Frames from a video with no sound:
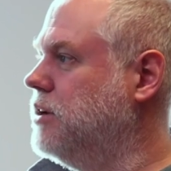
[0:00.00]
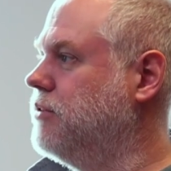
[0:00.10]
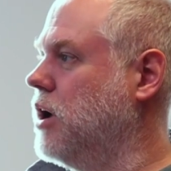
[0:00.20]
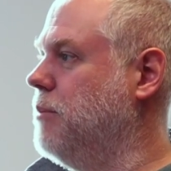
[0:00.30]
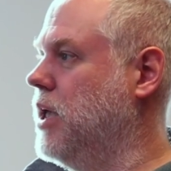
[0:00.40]
that
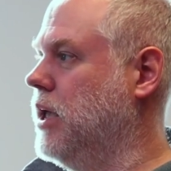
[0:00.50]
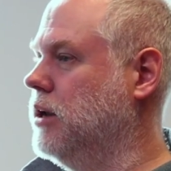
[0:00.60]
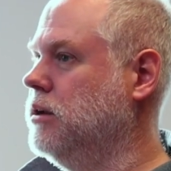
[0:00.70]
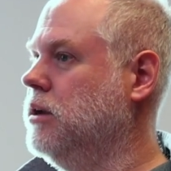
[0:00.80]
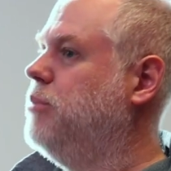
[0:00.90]
have come
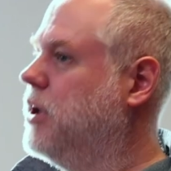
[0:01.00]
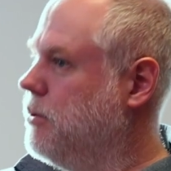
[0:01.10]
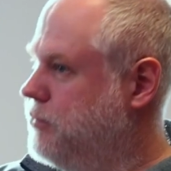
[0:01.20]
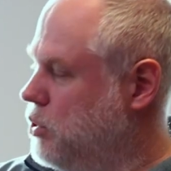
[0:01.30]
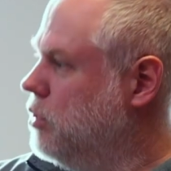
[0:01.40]
in, pick
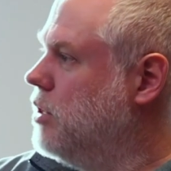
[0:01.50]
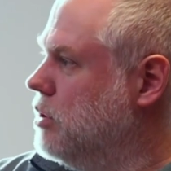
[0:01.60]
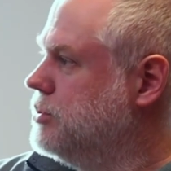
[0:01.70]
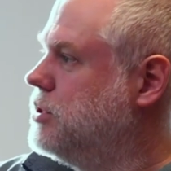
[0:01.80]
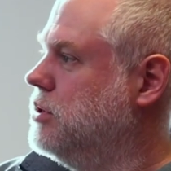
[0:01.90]
a few of
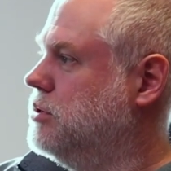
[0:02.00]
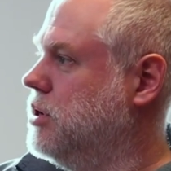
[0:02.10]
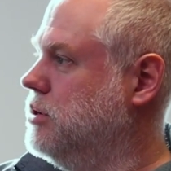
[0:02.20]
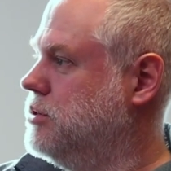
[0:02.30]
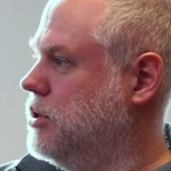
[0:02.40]
those to
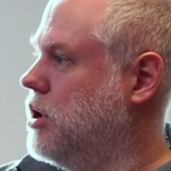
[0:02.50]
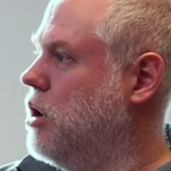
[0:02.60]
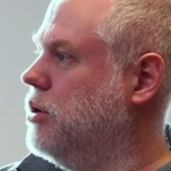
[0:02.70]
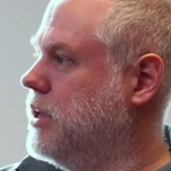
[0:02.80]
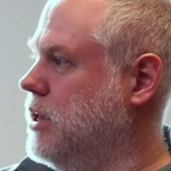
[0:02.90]

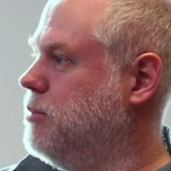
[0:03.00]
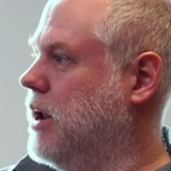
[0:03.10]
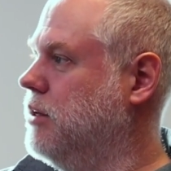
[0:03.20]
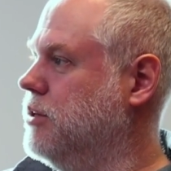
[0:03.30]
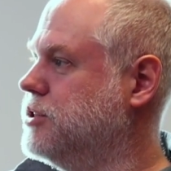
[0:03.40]
go to keep
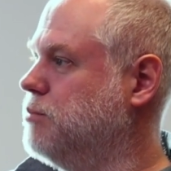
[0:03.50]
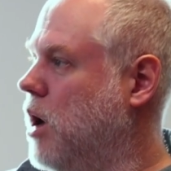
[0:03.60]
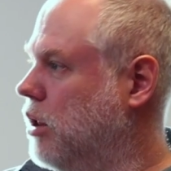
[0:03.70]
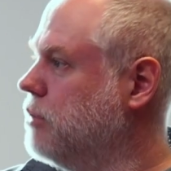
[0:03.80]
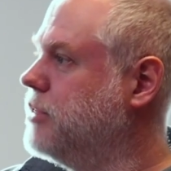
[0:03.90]
kind of the
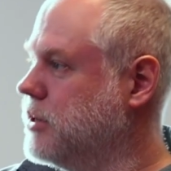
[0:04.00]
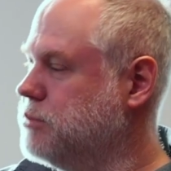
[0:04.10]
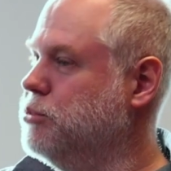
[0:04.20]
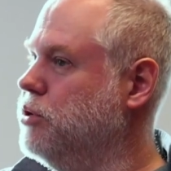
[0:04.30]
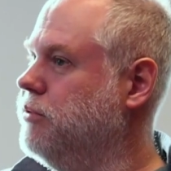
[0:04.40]
smaller
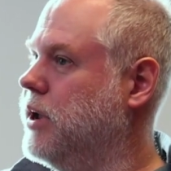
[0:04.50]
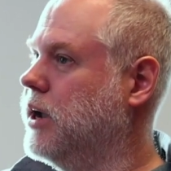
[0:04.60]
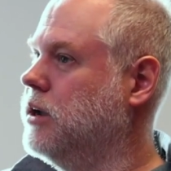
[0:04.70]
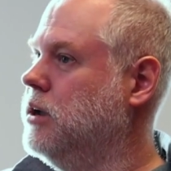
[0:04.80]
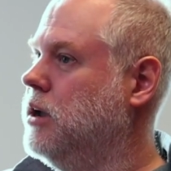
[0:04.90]
things
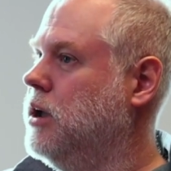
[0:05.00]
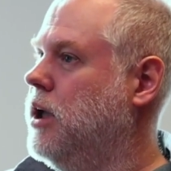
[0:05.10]
moving. Yeah.